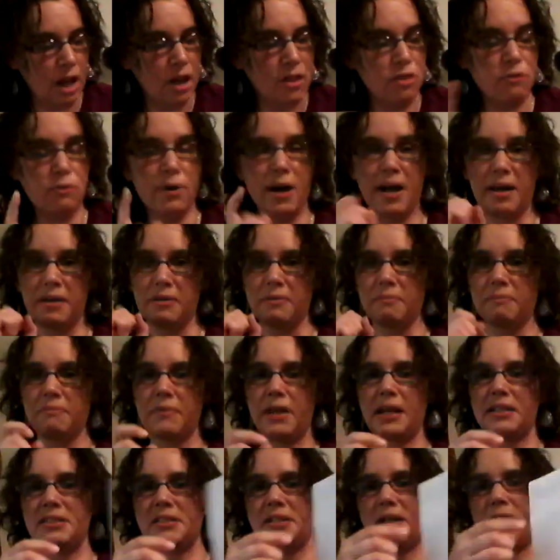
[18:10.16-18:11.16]
Thread,
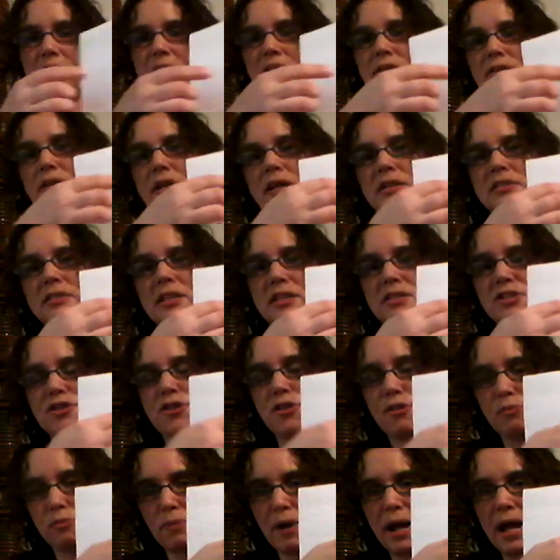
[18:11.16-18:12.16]
that's it. It says
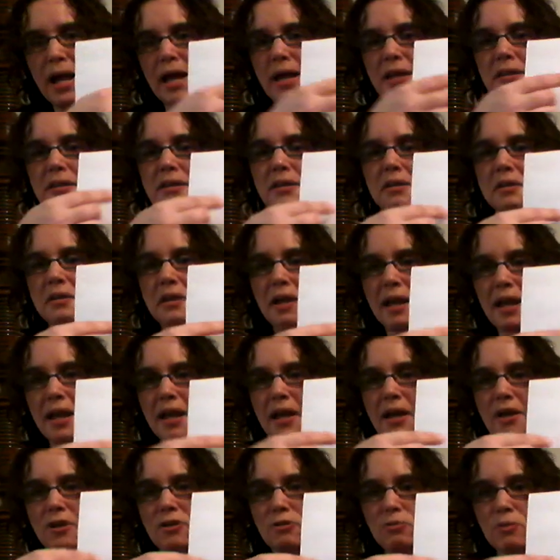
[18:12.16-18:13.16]
thread
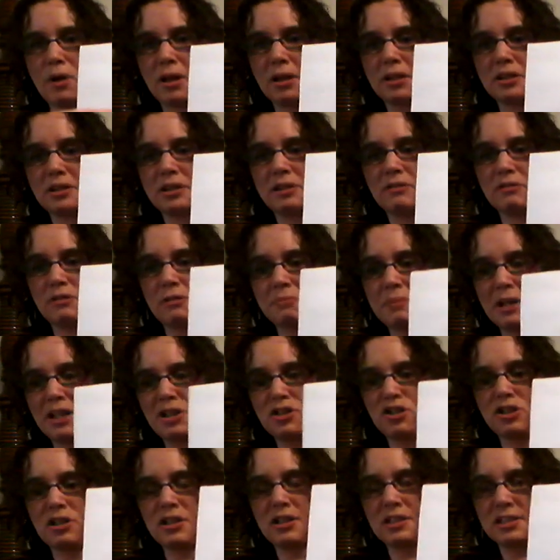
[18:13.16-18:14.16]
and relative
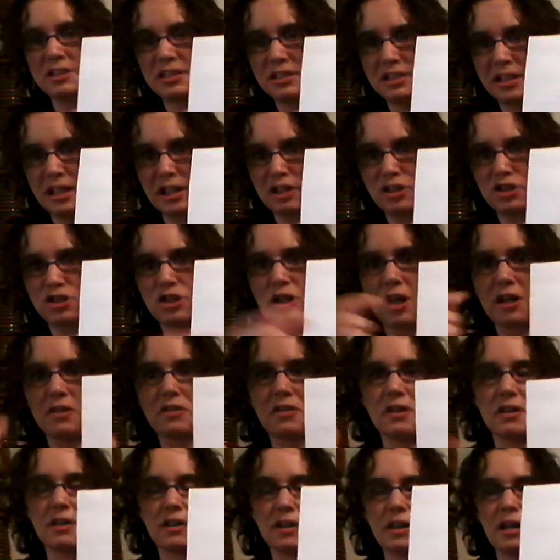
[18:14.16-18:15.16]
dimension in Stitch, I
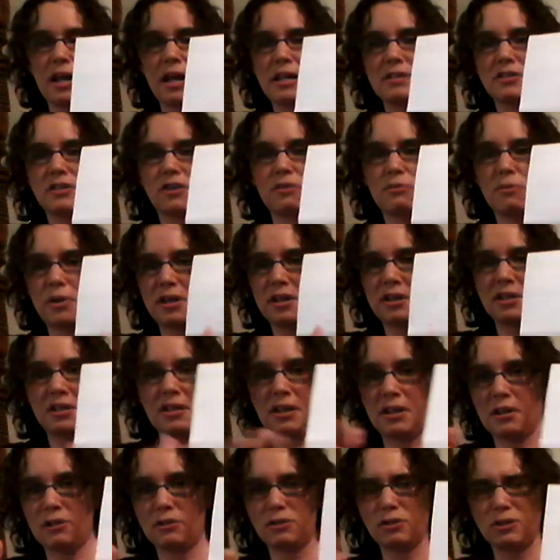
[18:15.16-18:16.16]
think, and it has a threaded
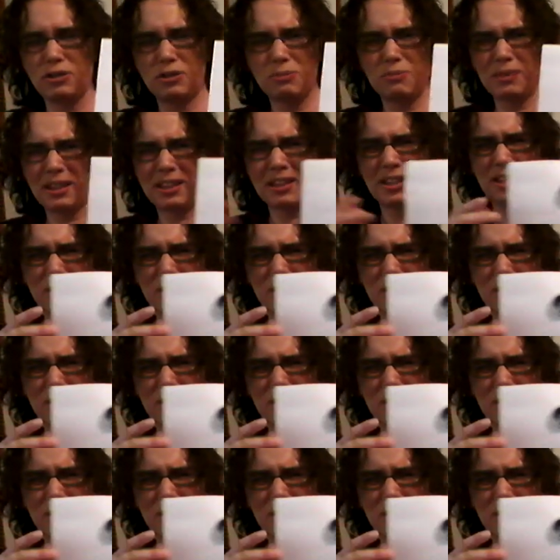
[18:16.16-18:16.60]
needle, so it's really